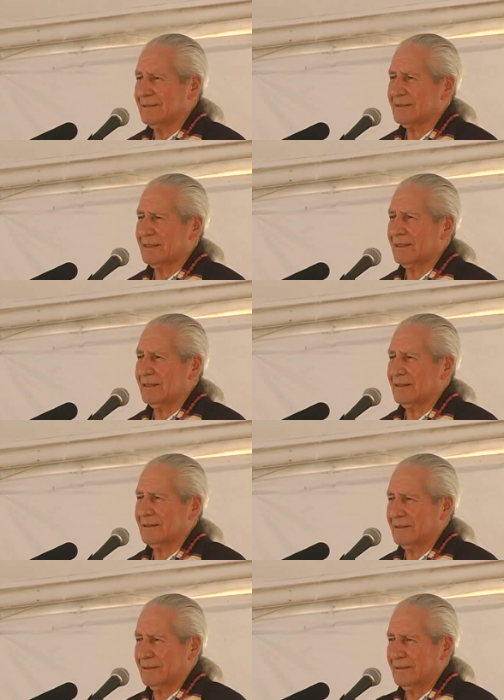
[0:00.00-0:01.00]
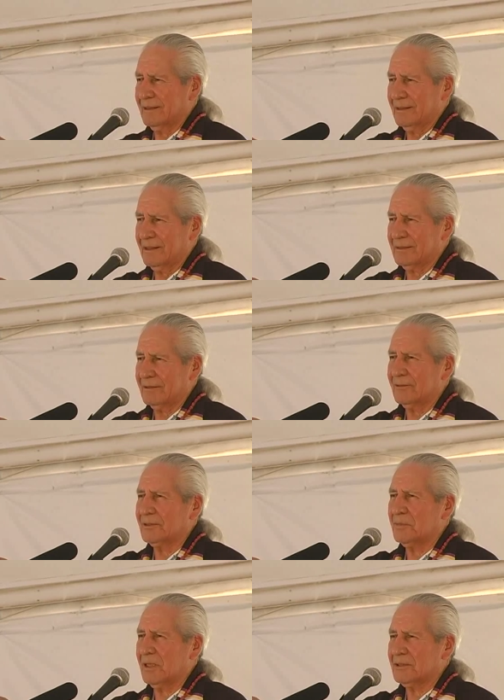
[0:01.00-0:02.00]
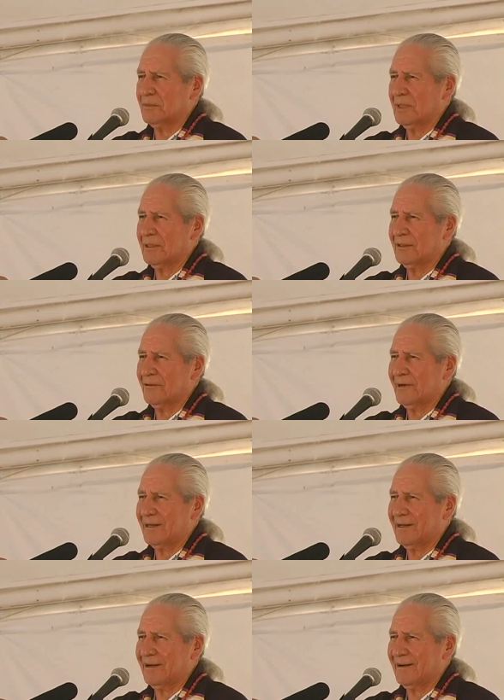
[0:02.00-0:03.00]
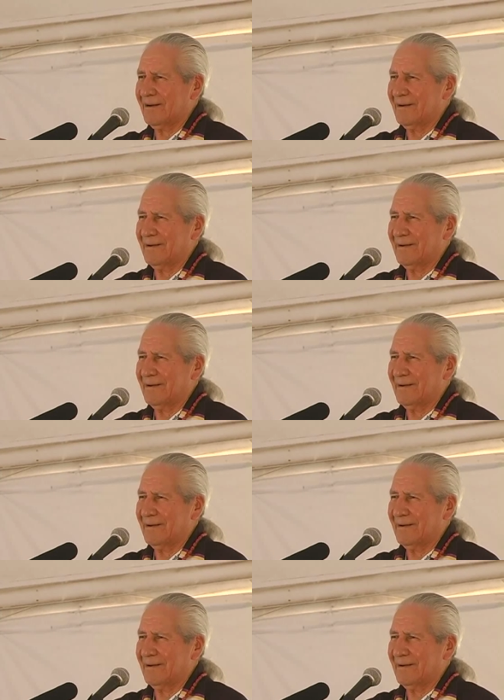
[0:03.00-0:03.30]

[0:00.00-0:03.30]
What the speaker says: Say, that's your responsibility right there.